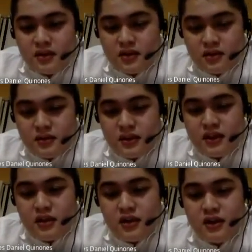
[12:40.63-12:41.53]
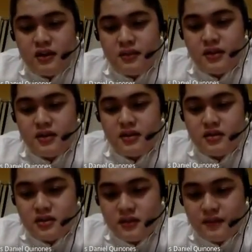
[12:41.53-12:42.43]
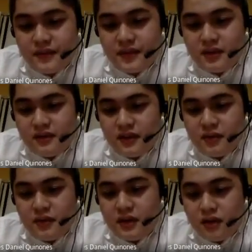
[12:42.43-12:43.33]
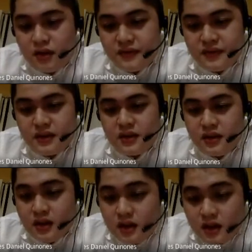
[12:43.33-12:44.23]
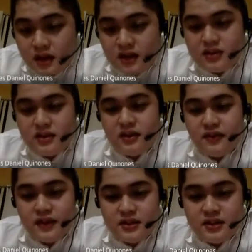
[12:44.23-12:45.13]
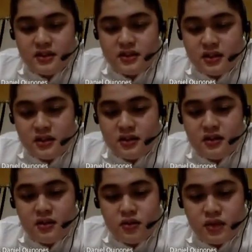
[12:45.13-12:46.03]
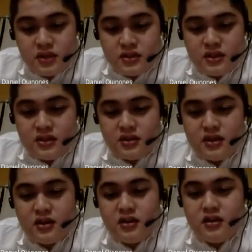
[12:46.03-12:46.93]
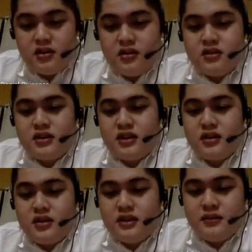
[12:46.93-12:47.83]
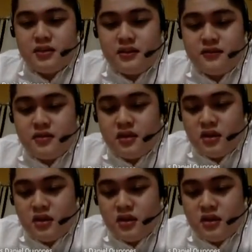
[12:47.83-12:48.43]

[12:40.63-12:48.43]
particularly mothers in the family, often has their phases in which they struggle inside themselves